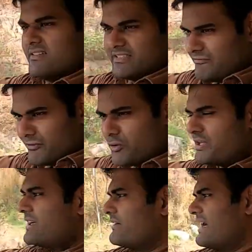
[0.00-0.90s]
The
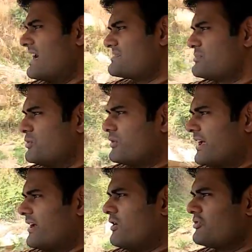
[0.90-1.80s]
floating dashboard,
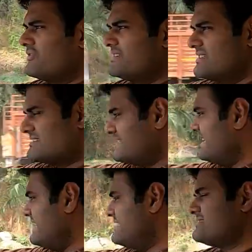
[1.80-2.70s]
along with the
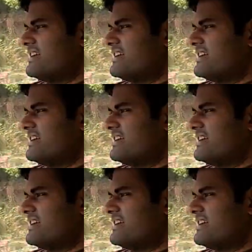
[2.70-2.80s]
seats,